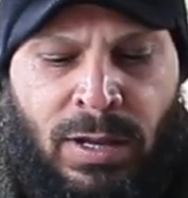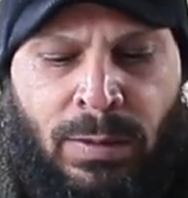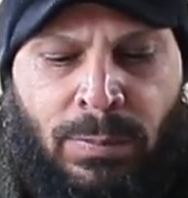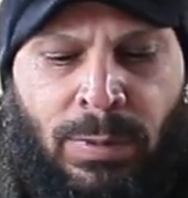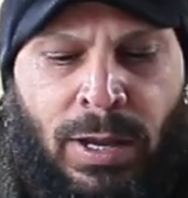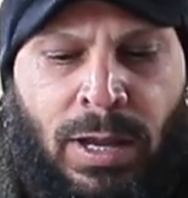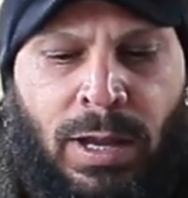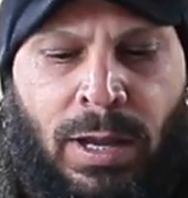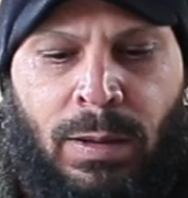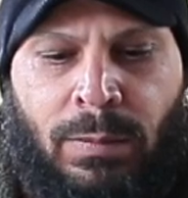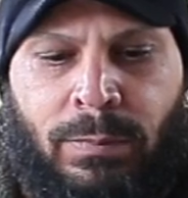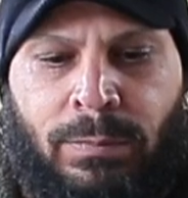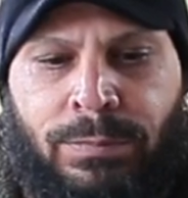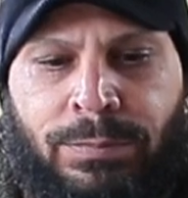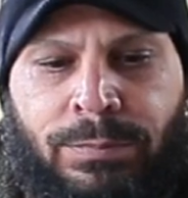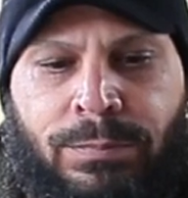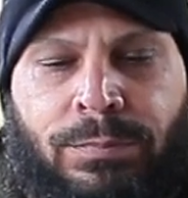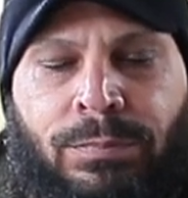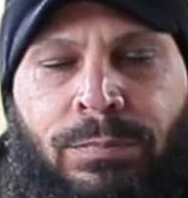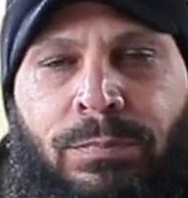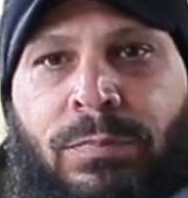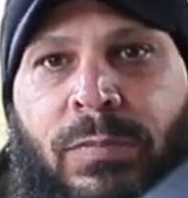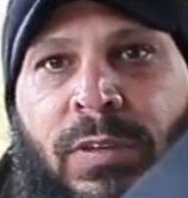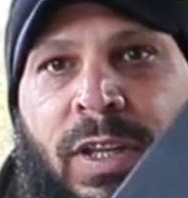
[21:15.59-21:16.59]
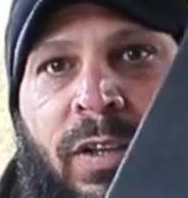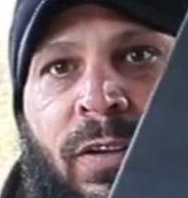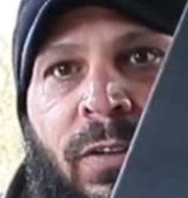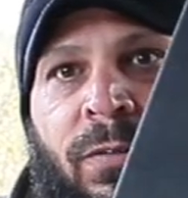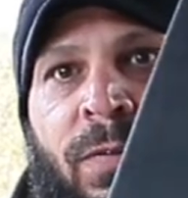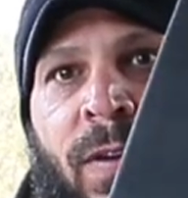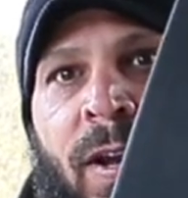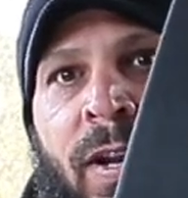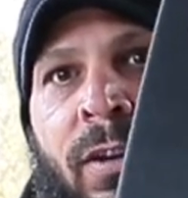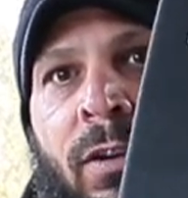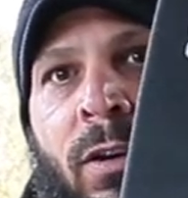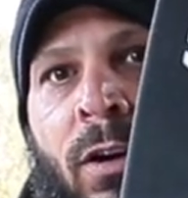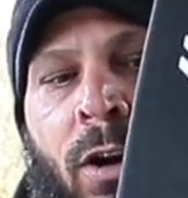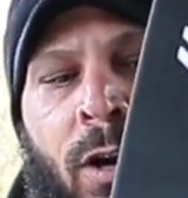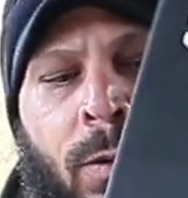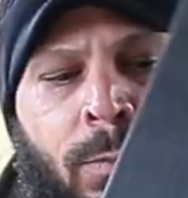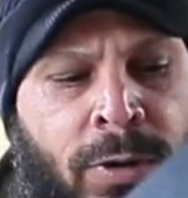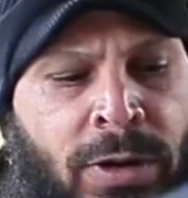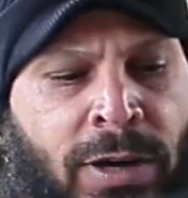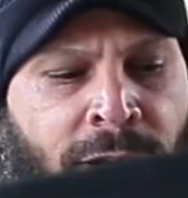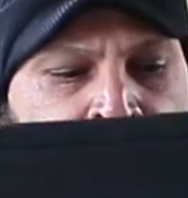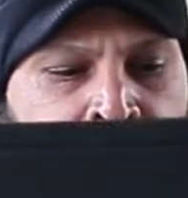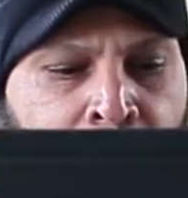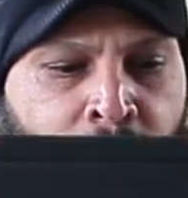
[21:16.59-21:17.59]
Um, Defender
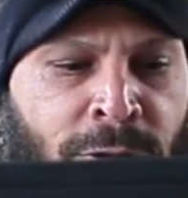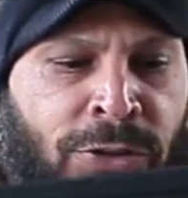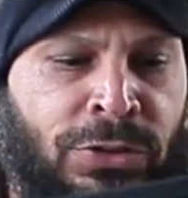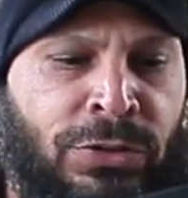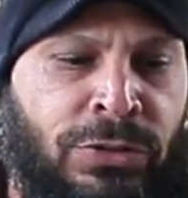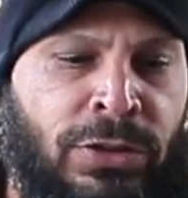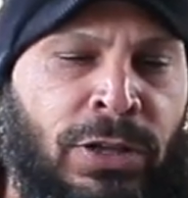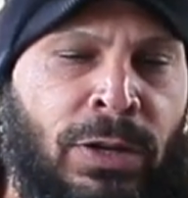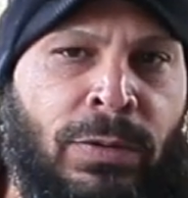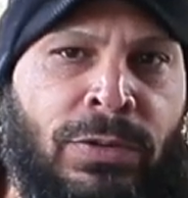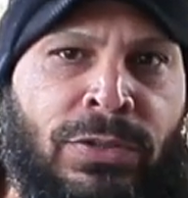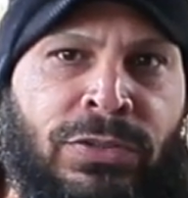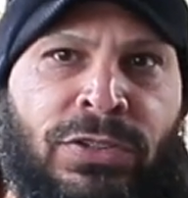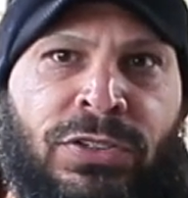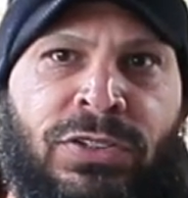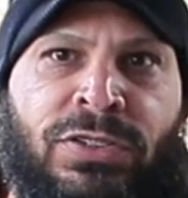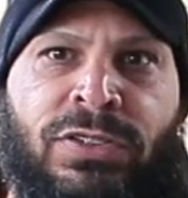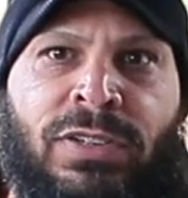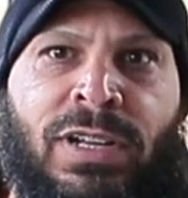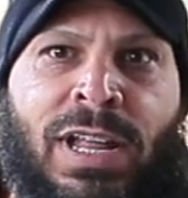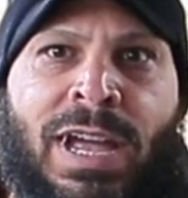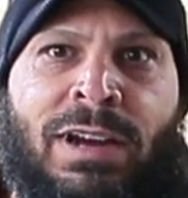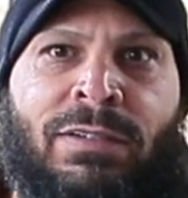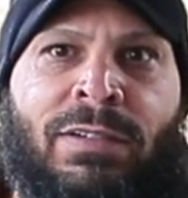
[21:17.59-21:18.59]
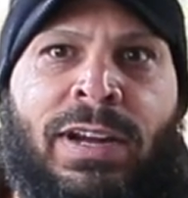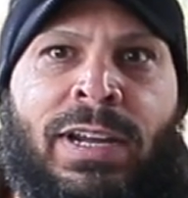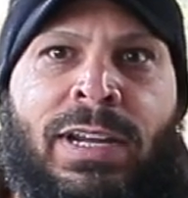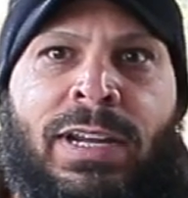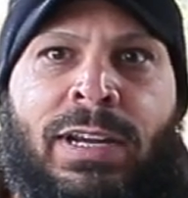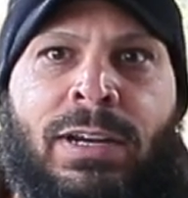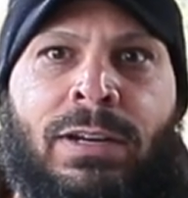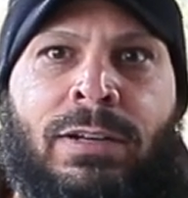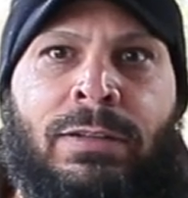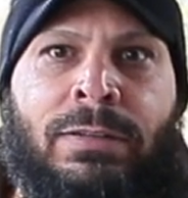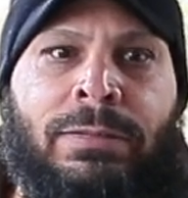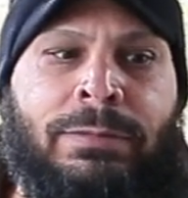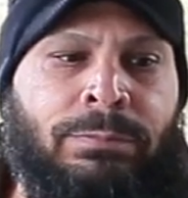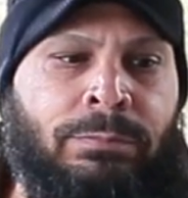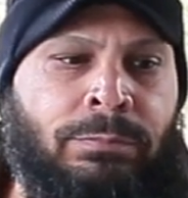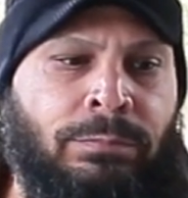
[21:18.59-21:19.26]
armor, and what you do is just slot right here,